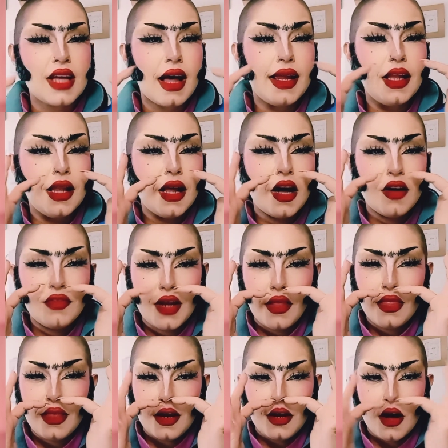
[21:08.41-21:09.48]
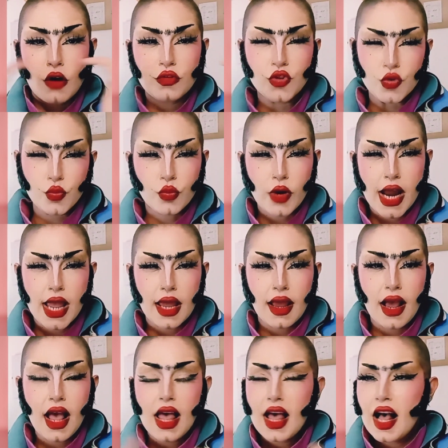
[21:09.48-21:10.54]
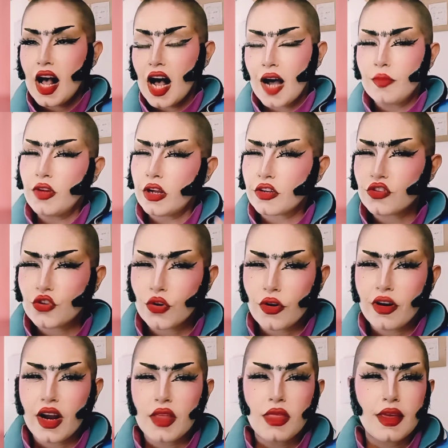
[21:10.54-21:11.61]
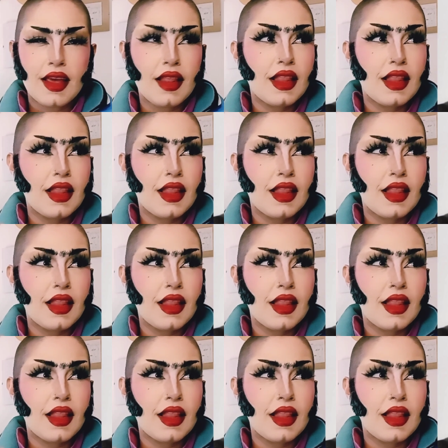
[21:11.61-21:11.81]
I loved the nose ring. I'm not sure, I think